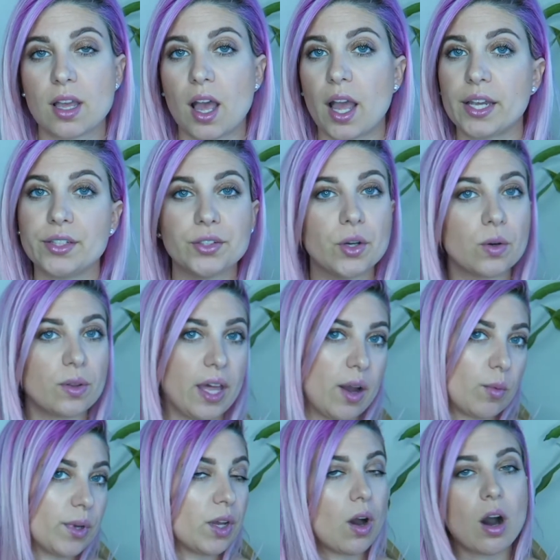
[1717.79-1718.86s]
I know
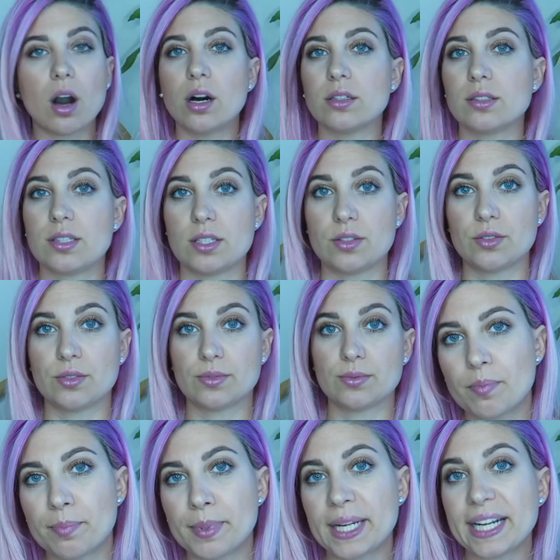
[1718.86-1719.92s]
that we all do.
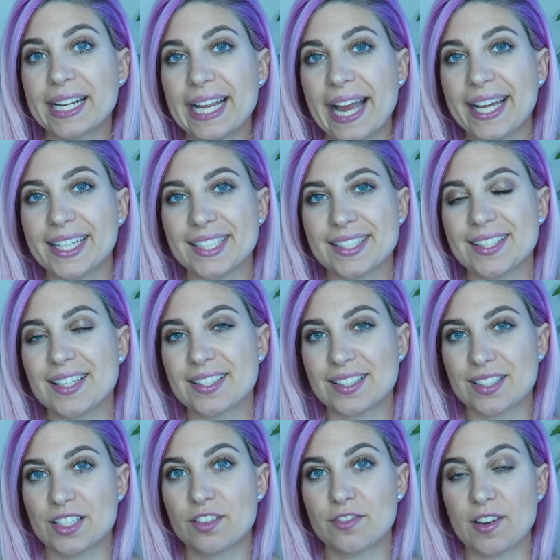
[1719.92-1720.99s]
But again, it
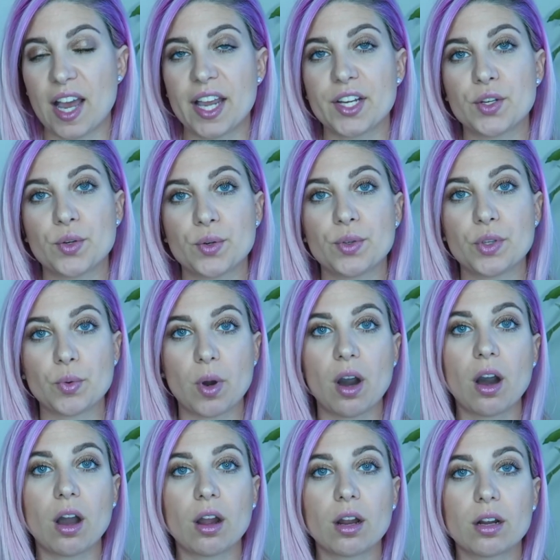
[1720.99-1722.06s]
doesn't define who you
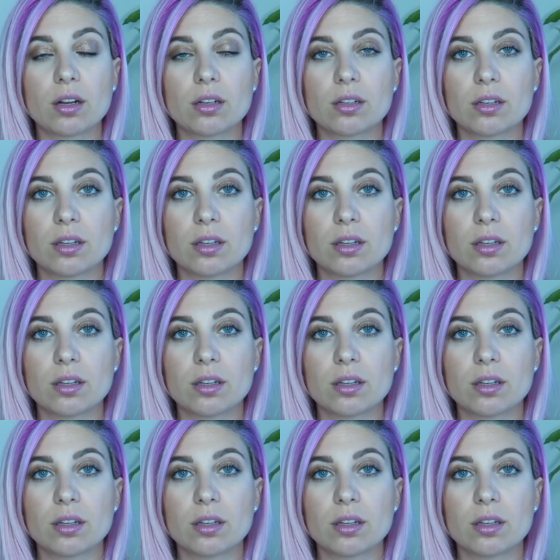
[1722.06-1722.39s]
are.